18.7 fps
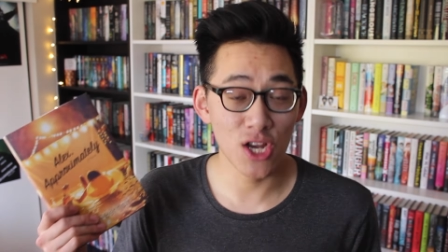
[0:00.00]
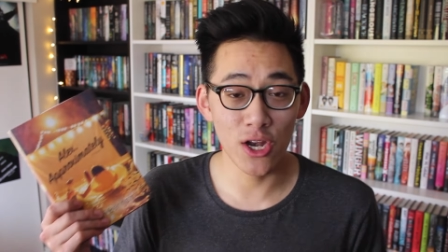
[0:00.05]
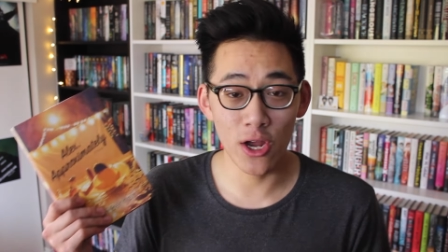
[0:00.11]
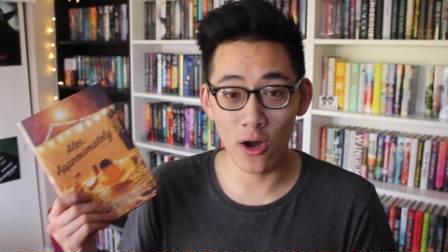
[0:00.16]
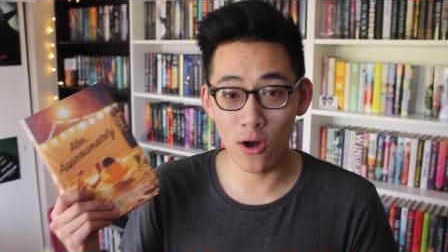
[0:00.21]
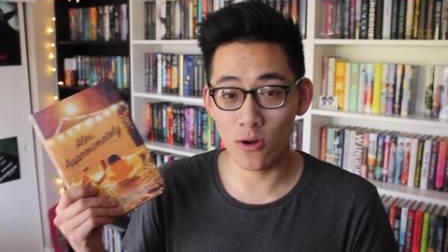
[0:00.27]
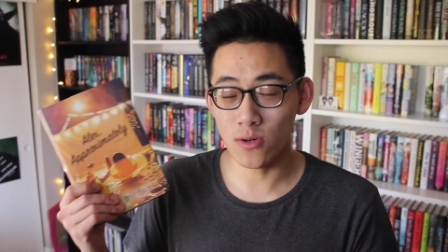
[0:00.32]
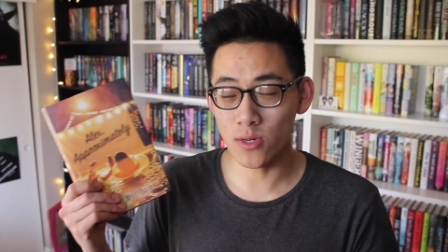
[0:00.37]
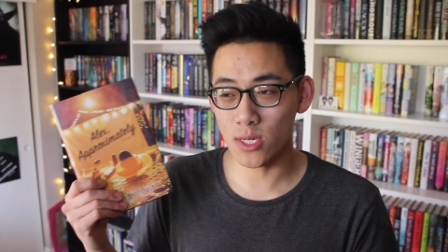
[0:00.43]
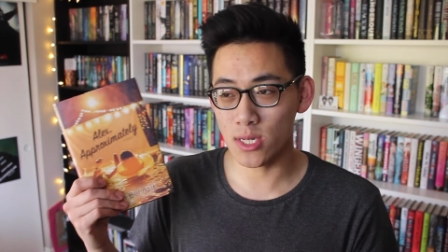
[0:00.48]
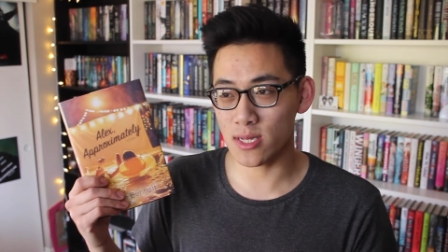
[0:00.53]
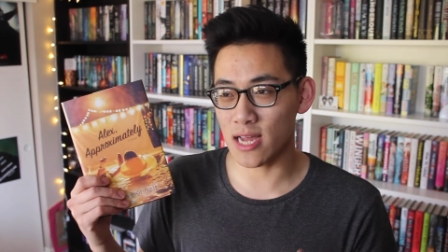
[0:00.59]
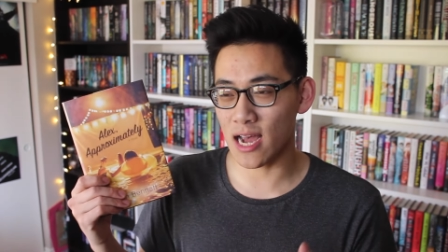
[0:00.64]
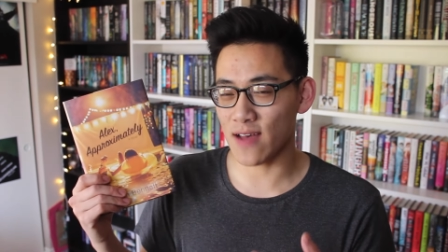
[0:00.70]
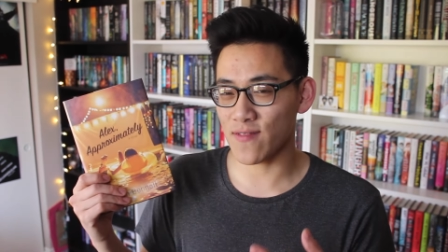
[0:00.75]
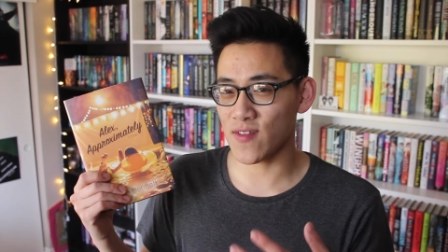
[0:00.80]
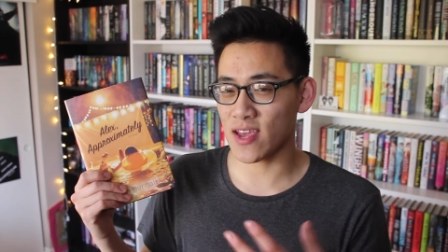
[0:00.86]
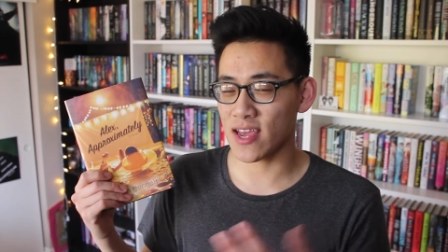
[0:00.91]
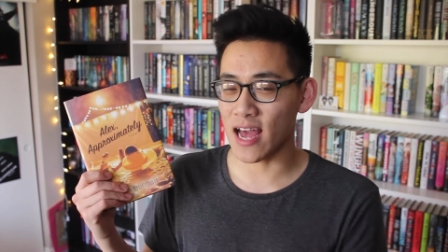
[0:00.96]
She knows
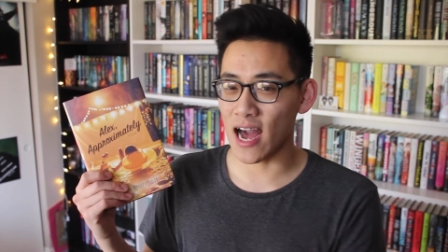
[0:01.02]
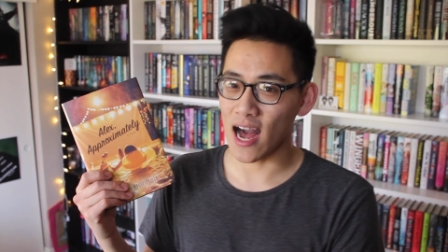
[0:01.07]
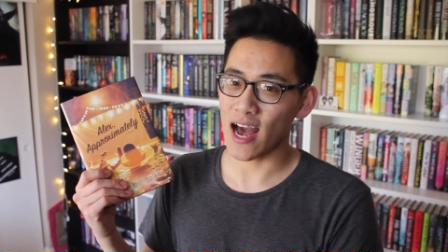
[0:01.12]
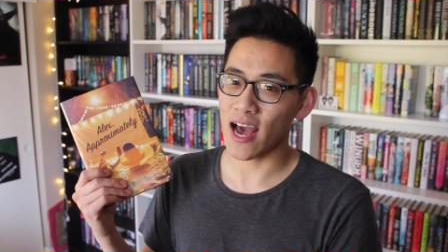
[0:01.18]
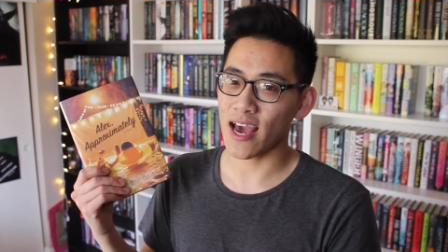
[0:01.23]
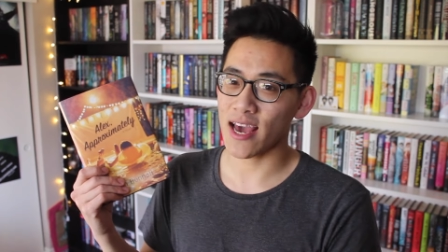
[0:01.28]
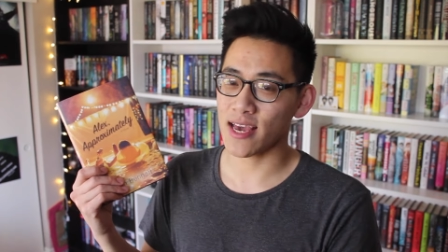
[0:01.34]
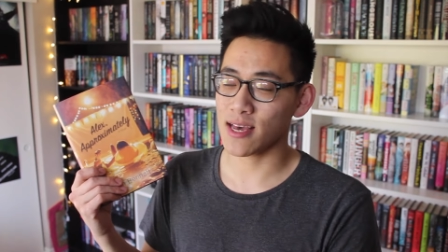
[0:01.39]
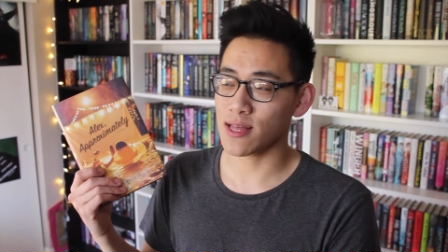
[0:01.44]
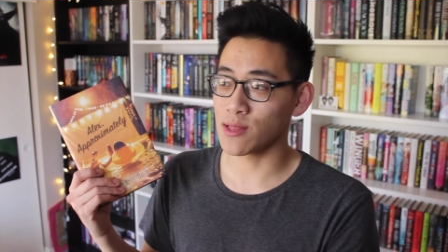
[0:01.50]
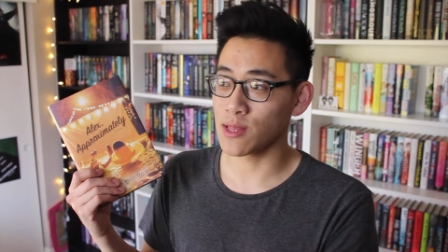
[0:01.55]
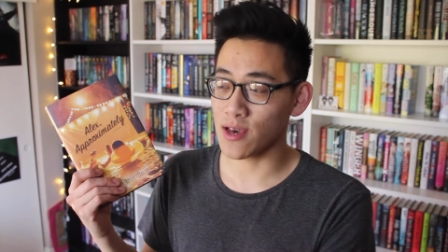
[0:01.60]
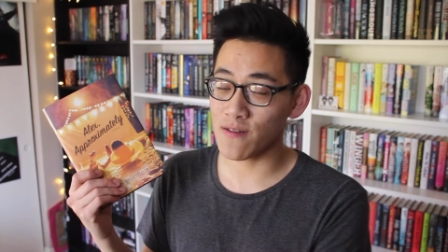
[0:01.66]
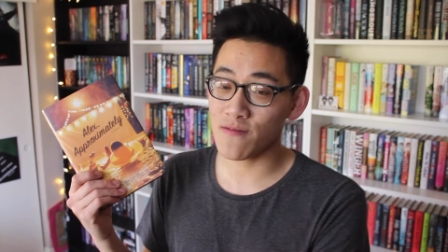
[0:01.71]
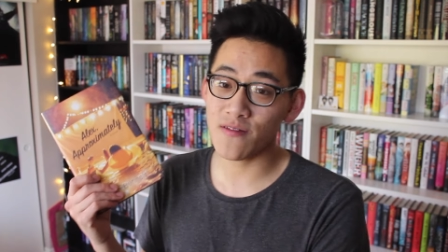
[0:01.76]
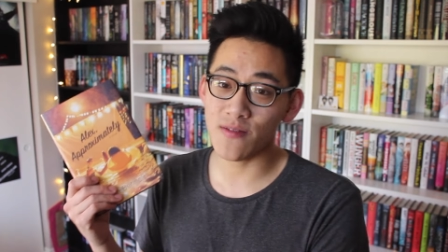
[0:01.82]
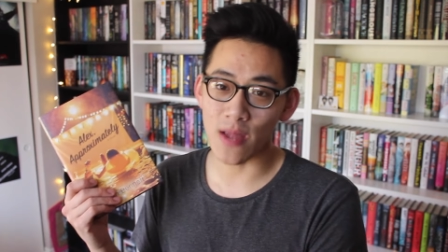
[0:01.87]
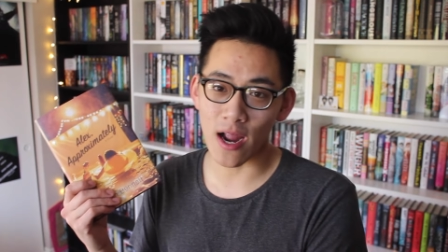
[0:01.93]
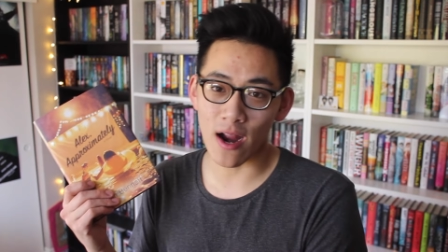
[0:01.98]
that the guy
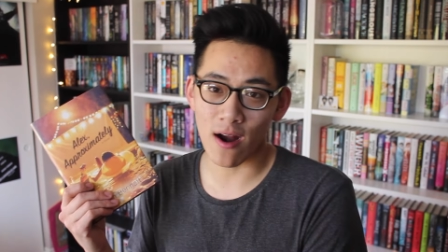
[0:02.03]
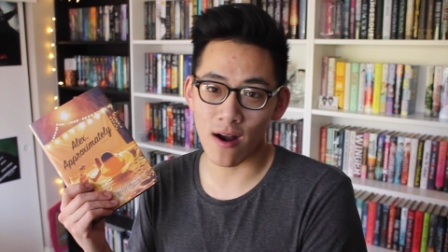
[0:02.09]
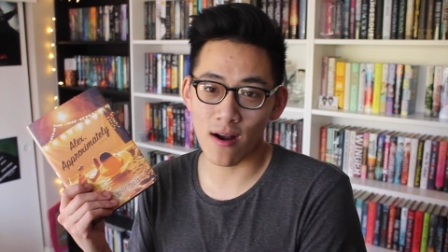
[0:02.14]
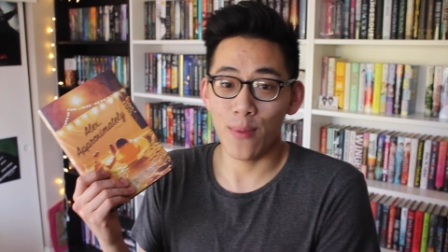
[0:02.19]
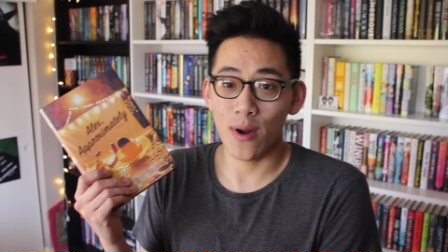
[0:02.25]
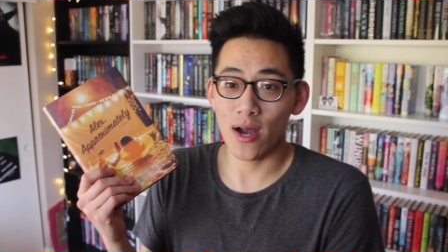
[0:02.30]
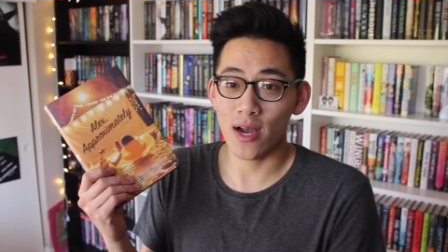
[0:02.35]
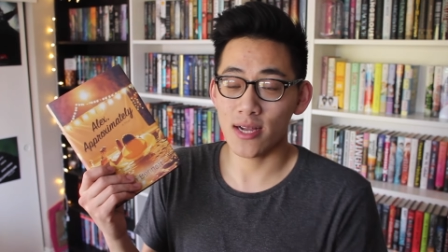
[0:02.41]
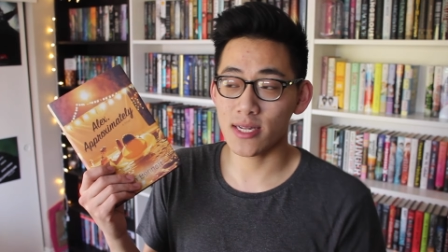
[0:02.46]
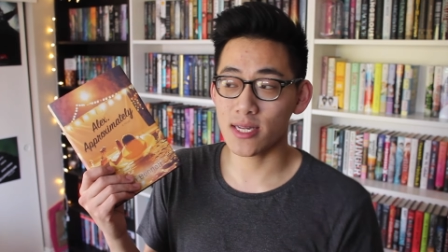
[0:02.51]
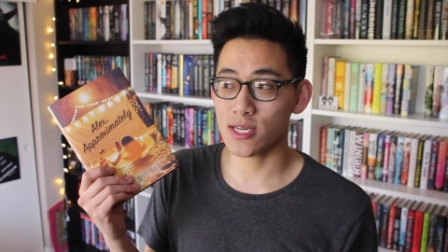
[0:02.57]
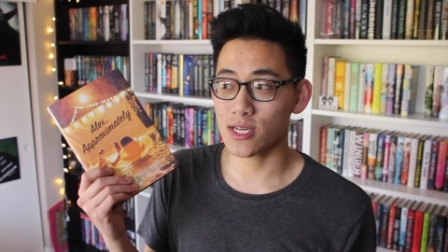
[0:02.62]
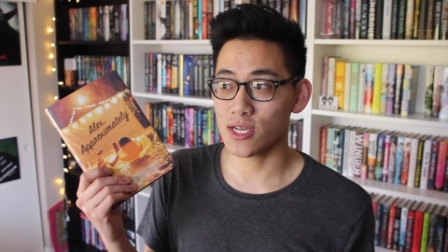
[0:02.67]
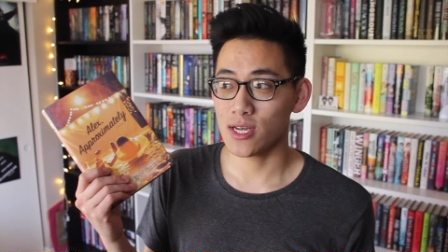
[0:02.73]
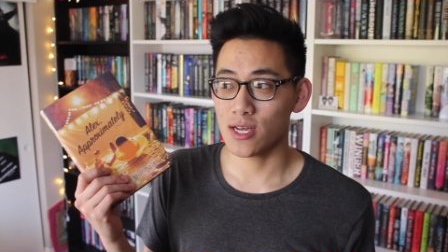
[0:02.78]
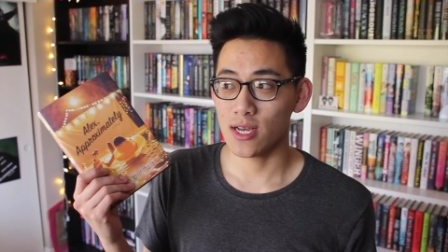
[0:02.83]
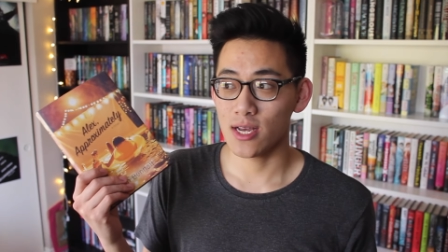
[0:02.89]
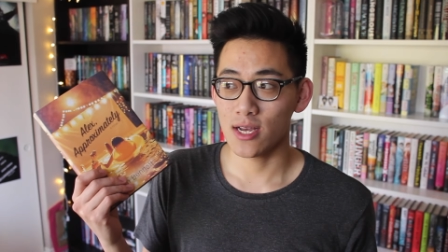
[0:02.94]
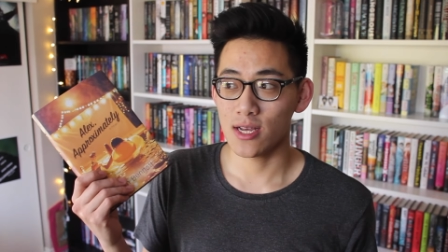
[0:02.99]
lives there, but
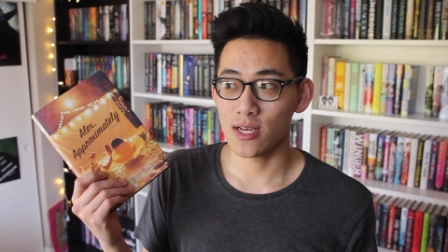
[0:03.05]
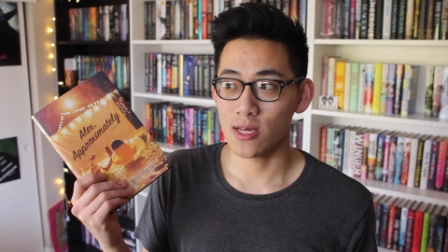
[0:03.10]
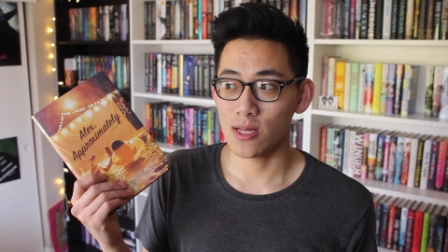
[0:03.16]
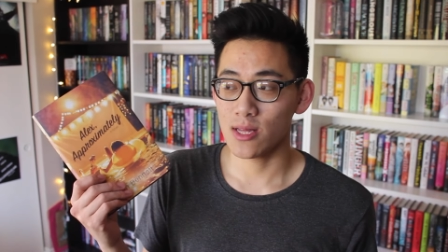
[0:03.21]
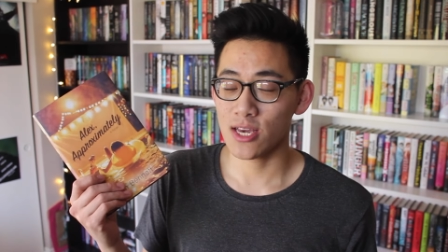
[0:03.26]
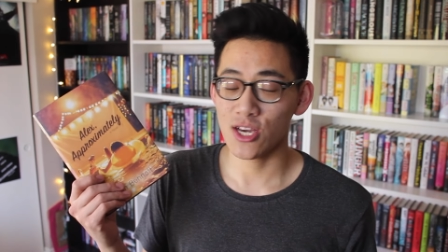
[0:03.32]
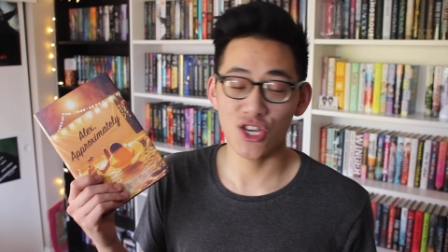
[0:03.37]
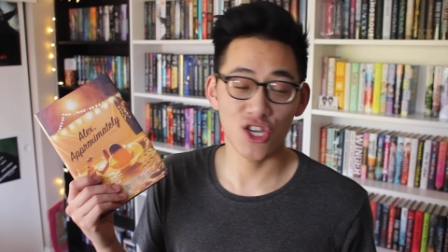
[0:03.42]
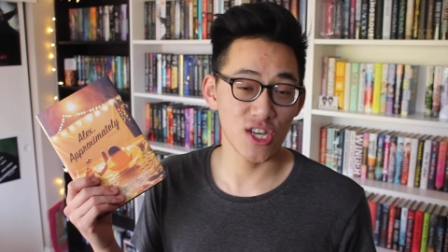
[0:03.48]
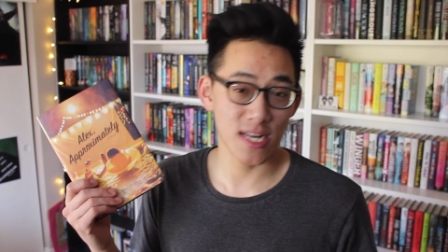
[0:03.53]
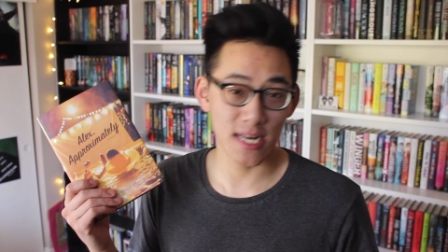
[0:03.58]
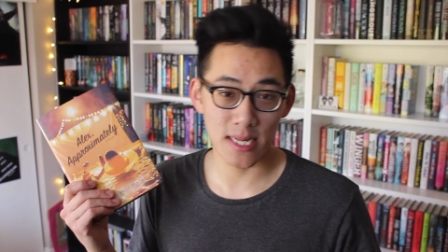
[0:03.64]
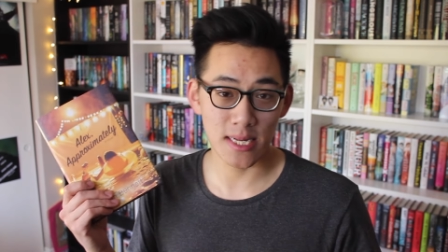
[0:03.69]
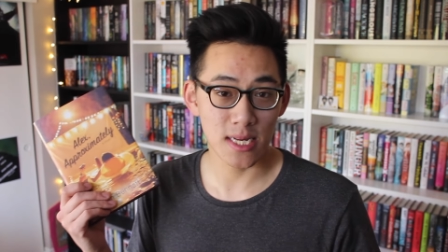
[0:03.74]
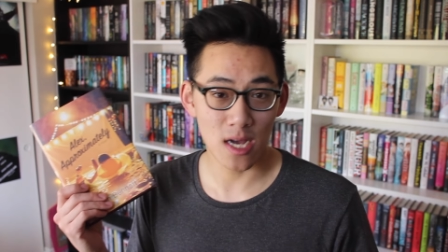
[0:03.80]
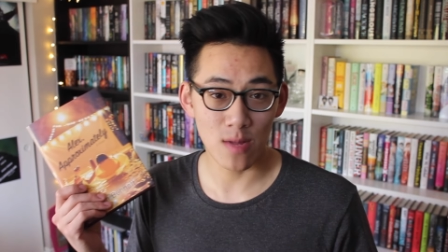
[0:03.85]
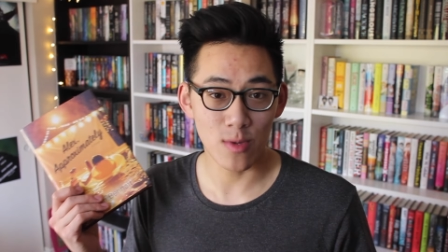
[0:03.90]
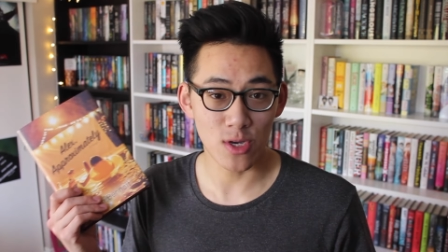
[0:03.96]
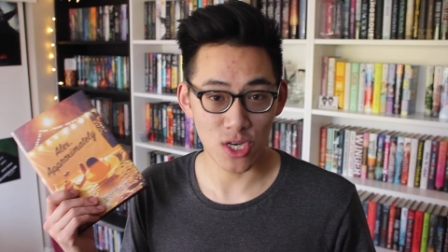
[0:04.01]
she
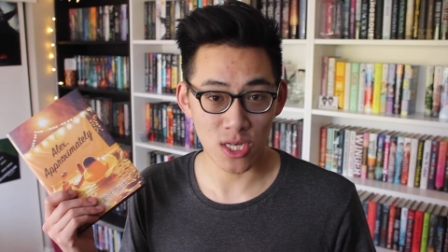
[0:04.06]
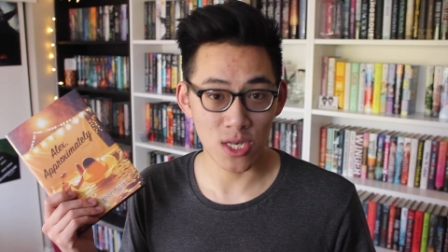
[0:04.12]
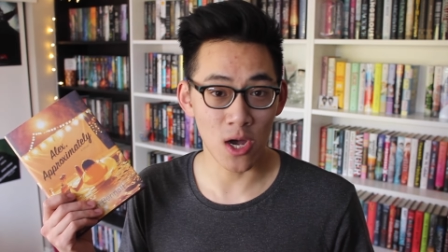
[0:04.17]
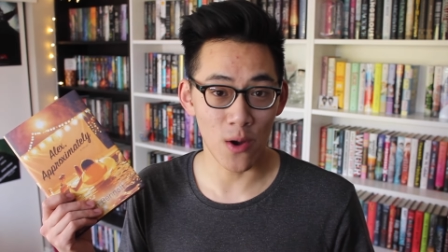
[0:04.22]
doesn't tell him that she's